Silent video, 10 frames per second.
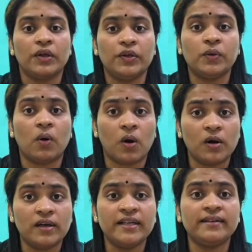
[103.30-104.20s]
You
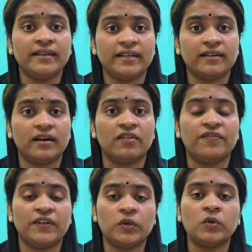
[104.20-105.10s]
only need a
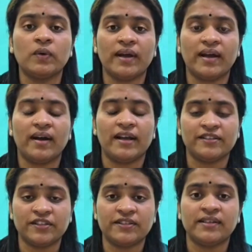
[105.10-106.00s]
few
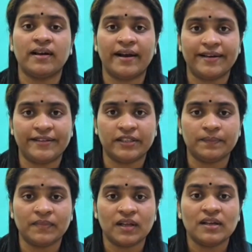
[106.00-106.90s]
essential
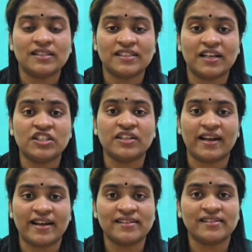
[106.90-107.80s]
items such
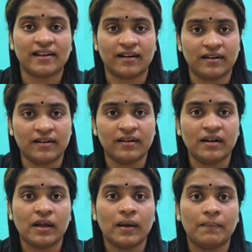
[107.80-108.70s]
as a
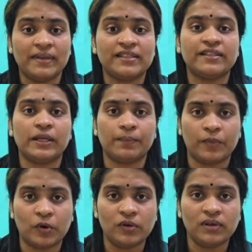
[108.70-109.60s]
mixing
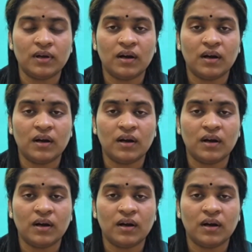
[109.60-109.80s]
bowl,